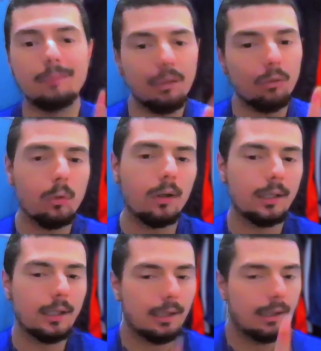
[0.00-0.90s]

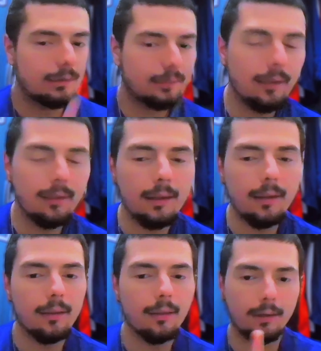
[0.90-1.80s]
This
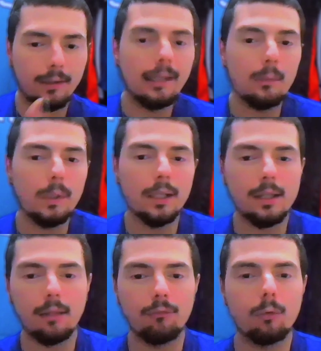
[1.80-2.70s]
is a key
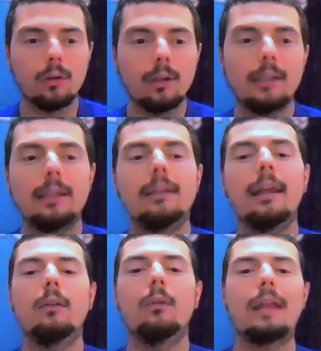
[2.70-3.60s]
weakness for Lani
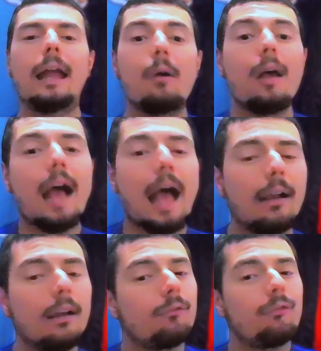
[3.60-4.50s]
Daniels. Now, I
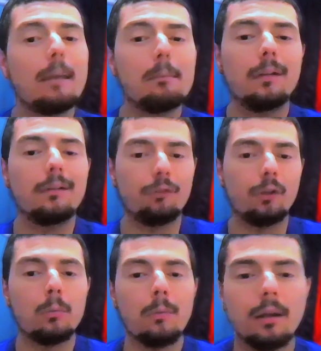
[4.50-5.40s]
couldn't find much
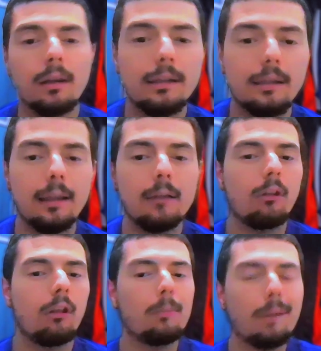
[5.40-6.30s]
film on Lani
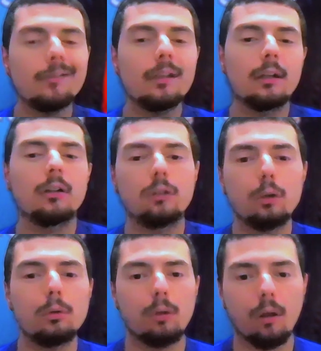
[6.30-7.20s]
Daniels, especially her
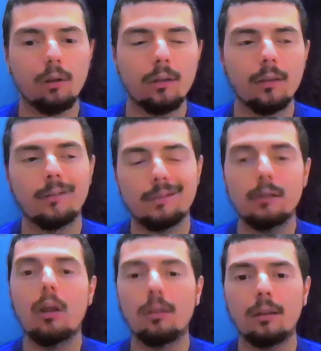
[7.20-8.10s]
two losses, because she
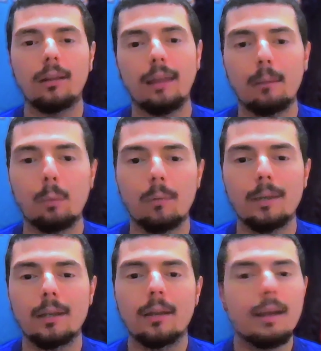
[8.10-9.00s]
lost to the same woman.